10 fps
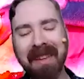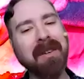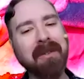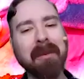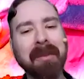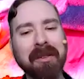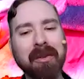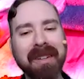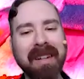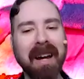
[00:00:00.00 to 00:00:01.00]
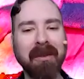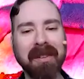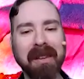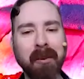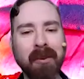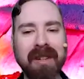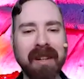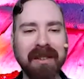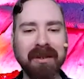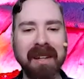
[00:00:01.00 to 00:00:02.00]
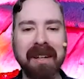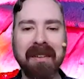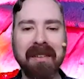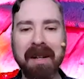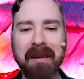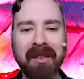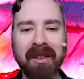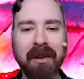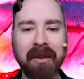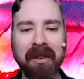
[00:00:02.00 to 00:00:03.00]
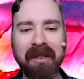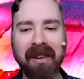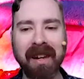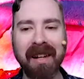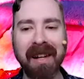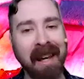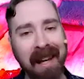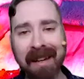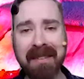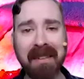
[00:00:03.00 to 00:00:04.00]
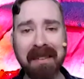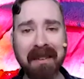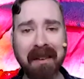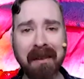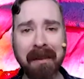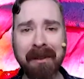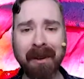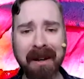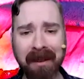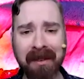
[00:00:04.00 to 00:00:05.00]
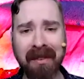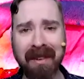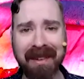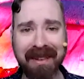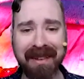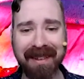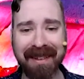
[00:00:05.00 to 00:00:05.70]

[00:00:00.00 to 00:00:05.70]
Thank you so much, Wendi. I really appreciate you taking the time to talk with us today and telling us all about graphic design.